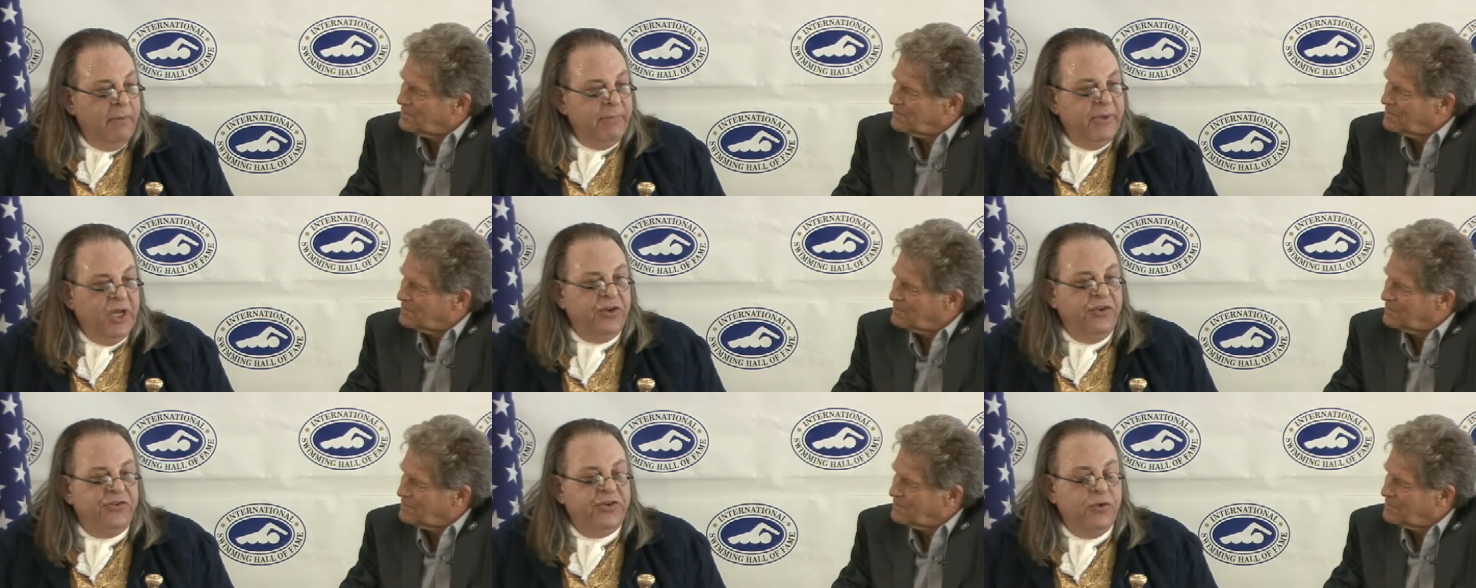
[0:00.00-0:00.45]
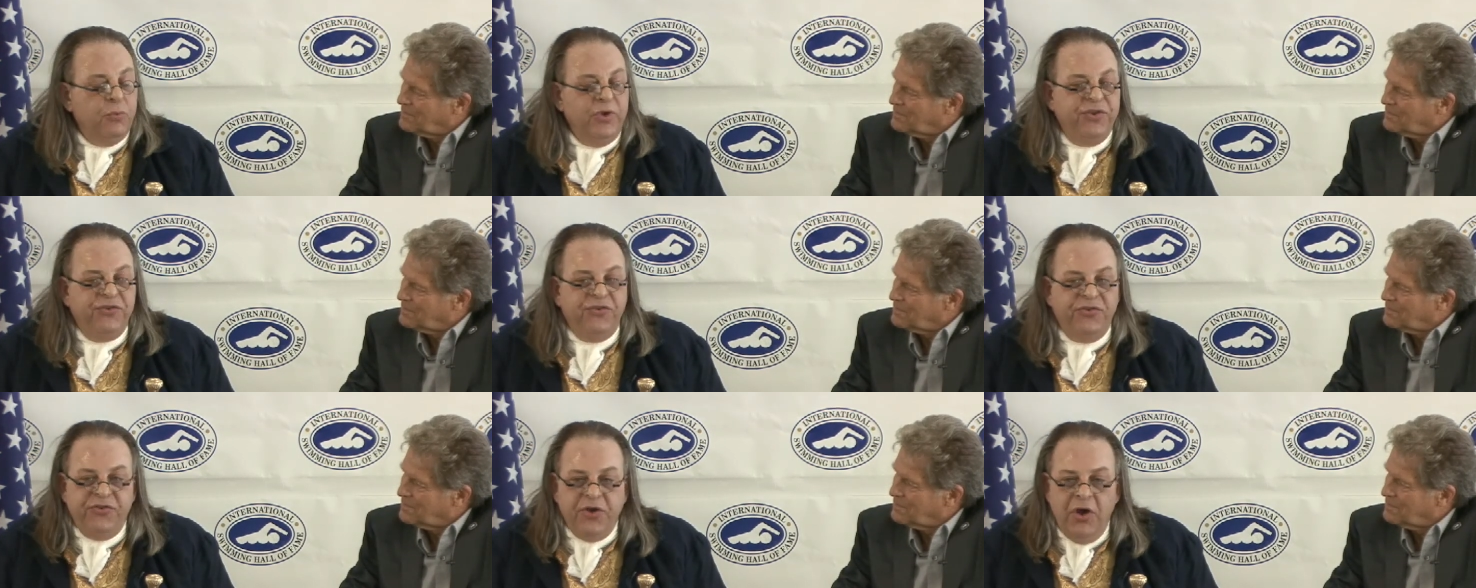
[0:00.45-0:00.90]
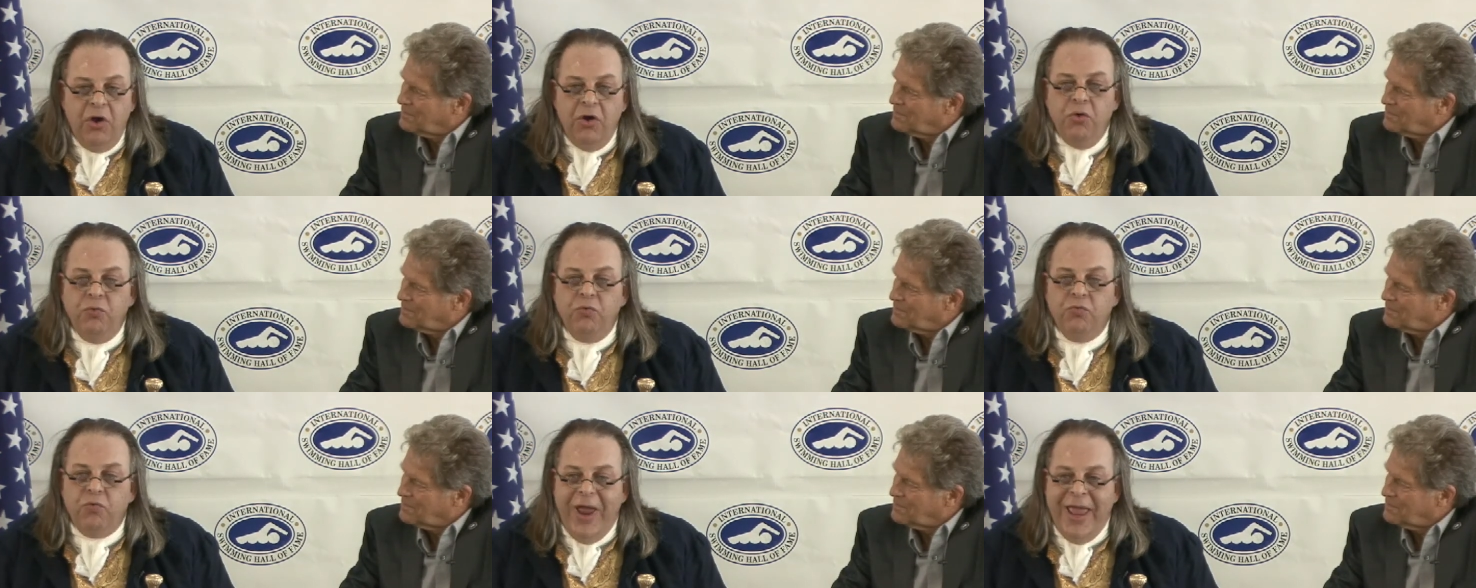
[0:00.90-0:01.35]
Speaker 1: because it was so
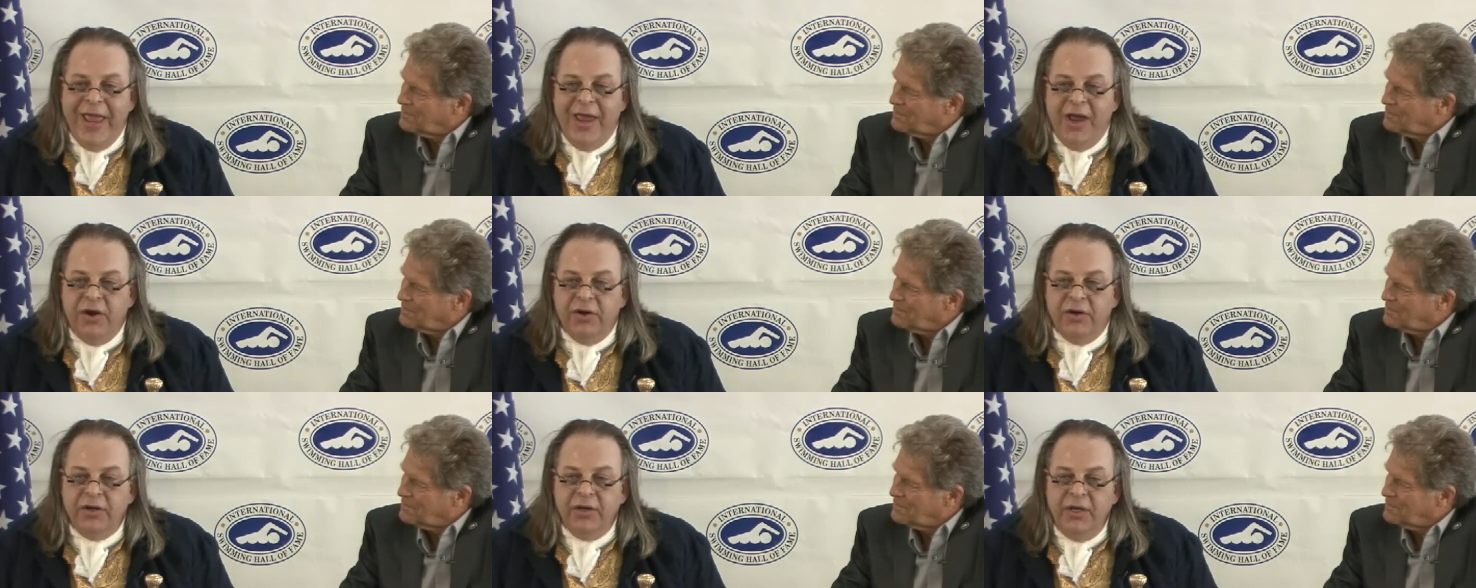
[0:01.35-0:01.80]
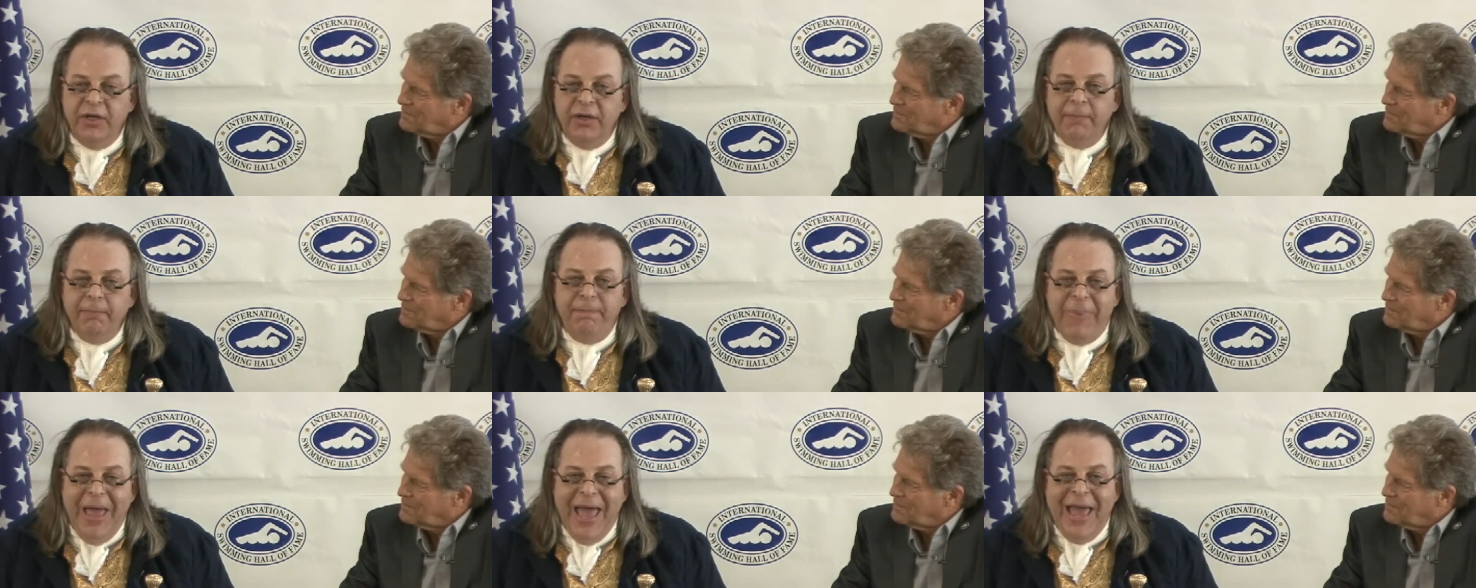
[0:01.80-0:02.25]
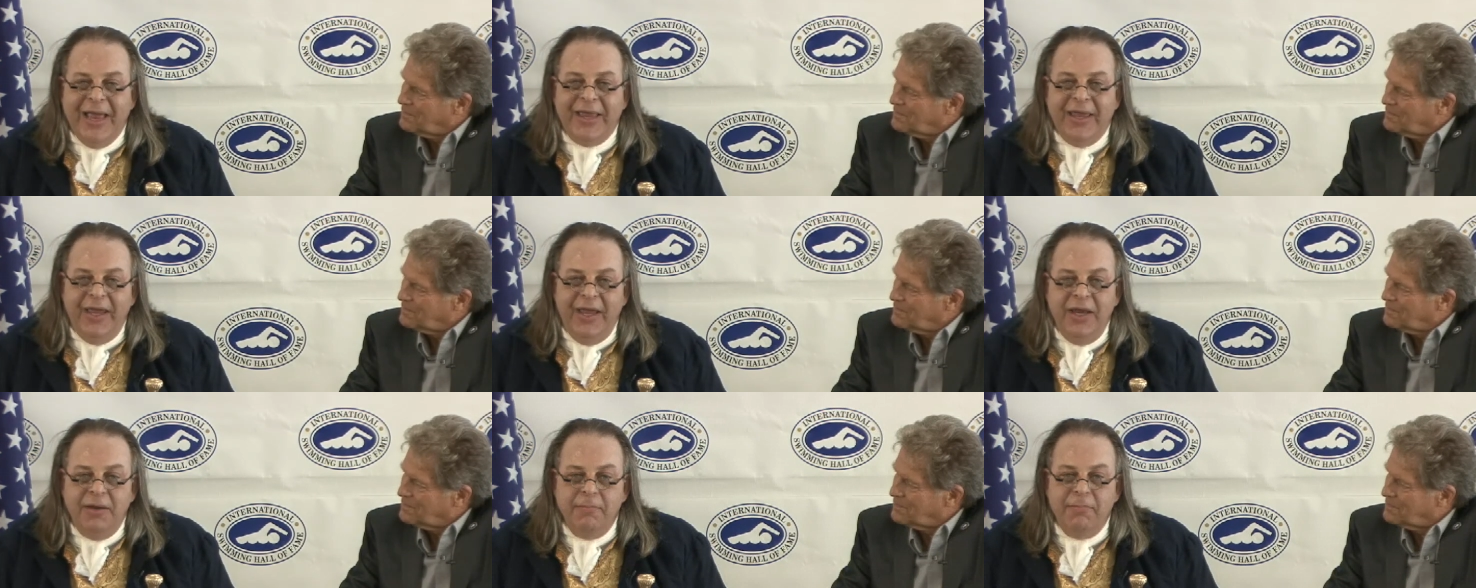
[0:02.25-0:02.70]
rare back
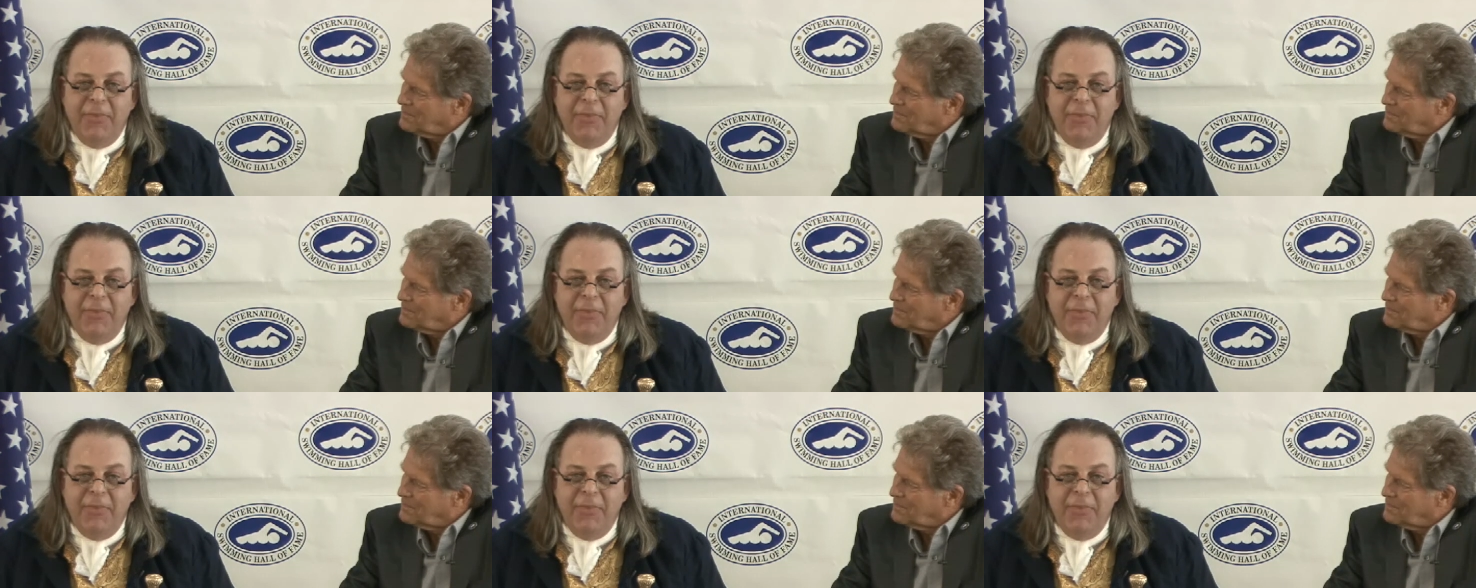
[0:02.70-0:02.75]
in